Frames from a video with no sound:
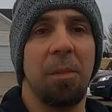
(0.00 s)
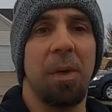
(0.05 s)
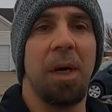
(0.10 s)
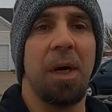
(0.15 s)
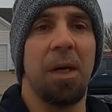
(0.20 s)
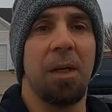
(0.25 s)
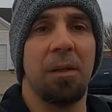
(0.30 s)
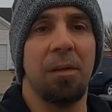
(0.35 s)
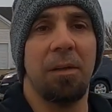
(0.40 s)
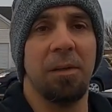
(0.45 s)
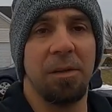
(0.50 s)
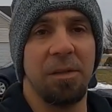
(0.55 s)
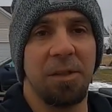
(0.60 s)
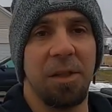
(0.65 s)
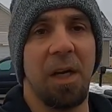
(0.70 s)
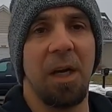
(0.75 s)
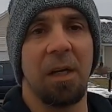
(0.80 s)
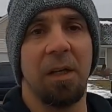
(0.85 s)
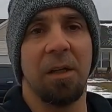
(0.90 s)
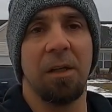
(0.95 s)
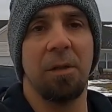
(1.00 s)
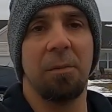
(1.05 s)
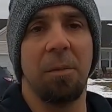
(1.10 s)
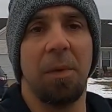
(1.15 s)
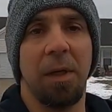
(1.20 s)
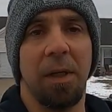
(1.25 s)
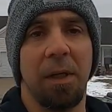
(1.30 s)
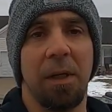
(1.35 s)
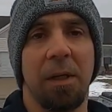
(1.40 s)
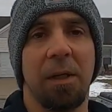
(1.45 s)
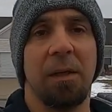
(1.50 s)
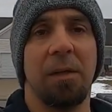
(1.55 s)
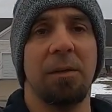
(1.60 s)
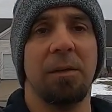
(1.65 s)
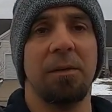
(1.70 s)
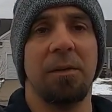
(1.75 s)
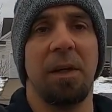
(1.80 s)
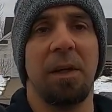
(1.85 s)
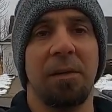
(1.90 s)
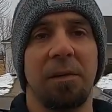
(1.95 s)
mod, the shotgun mic.
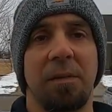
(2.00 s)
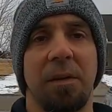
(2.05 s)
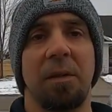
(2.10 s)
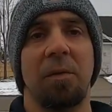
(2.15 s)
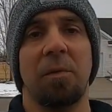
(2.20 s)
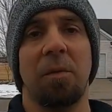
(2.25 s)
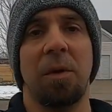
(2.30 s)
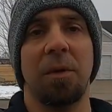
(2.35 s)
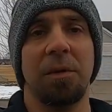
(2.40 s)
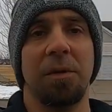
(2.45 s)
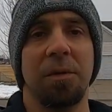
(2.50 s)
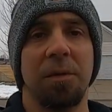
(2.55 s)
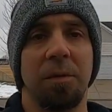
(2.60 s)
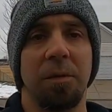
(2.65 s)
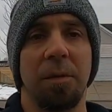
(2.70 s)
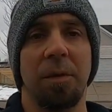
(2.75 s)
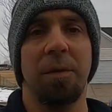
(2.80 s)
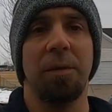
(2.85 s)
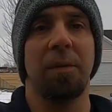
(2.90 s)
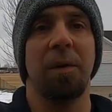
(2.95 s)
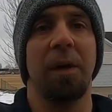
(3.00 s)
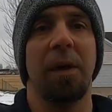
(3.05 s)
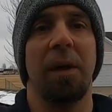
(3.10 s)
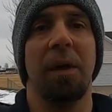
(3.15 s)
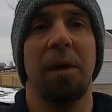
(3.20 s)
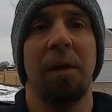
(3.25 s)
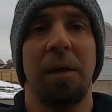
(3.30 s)
Testing 1, 2, 3.